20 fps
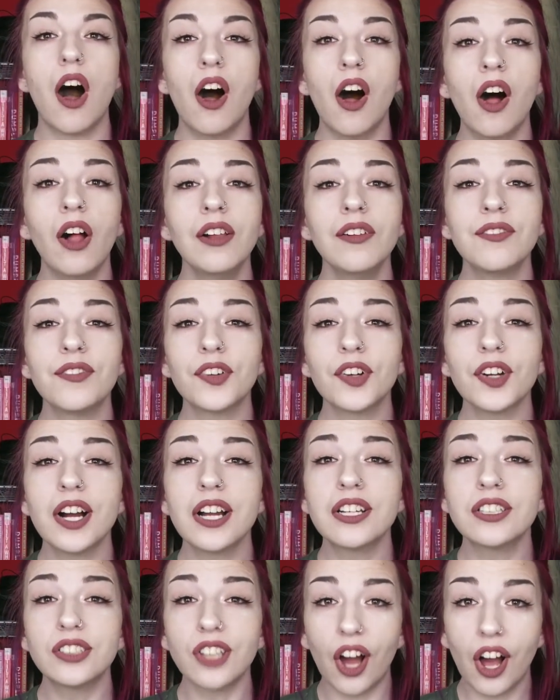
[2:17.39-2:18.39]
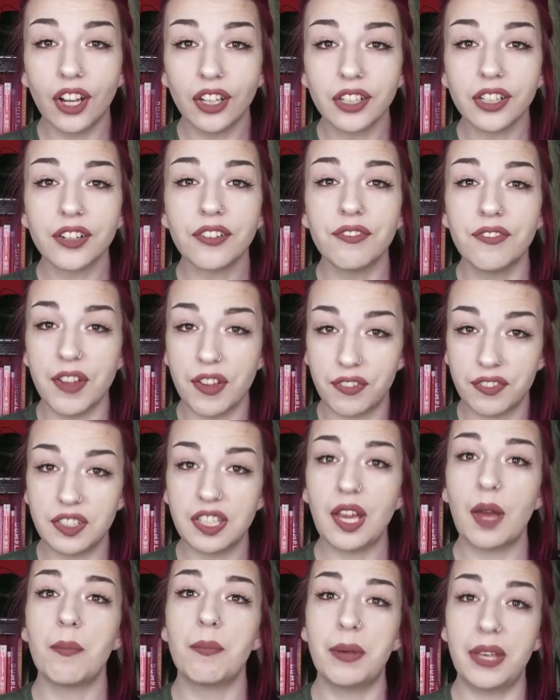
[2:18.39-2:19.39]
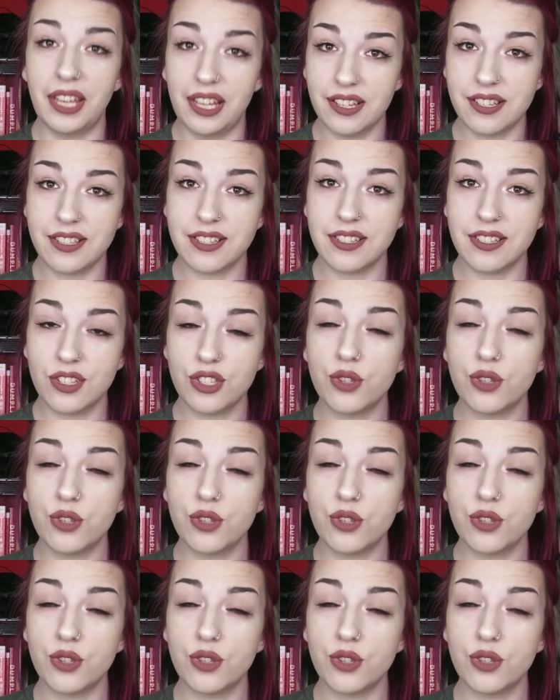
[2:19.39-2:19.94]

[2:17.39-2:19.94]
all for $1.50 a piece.